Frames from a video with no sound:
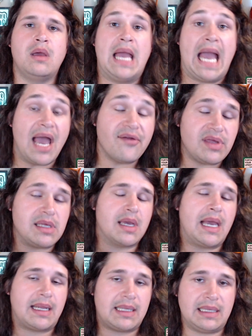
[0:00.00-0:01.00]
Having
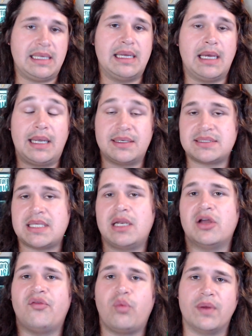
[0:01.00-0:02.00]
a clear
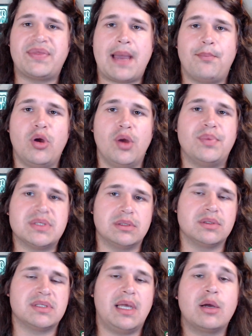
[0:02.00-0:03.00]
understanding of what that purpose
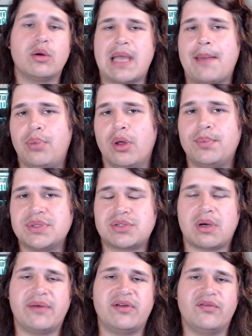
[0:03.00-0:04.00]
looks like or that purpose
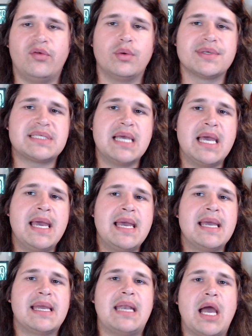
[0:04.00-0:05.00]
driving force
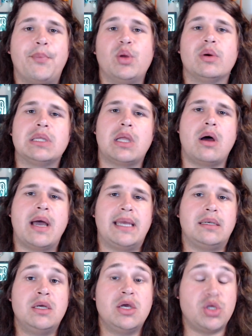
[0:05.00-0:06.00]
can help you
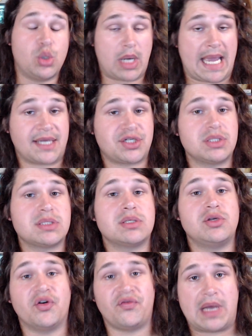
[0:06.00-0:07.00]
align your actions,
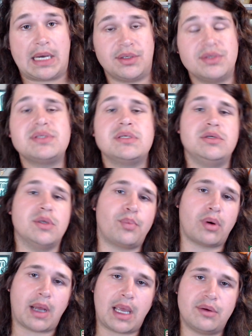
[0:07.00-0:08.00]
your values, your
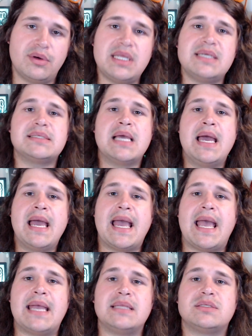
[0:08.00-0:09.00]
priorities,
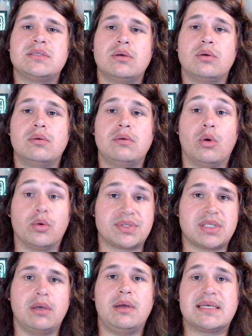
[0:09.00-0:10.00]
and
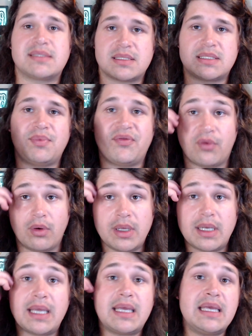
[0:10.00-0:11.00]
also, as I said before,
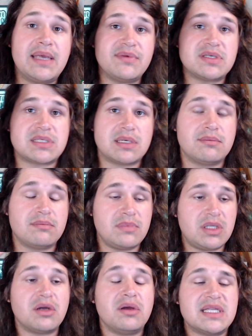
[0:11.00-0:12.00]
it can give you some,
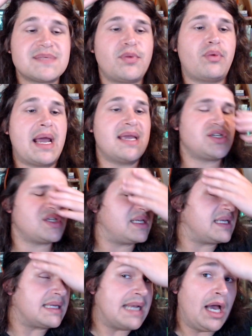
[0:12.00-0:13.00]
inspiration.
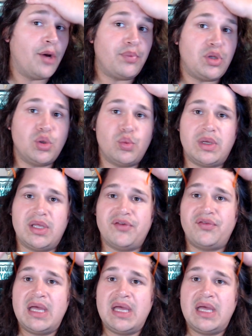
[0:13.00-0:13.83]
It can help you with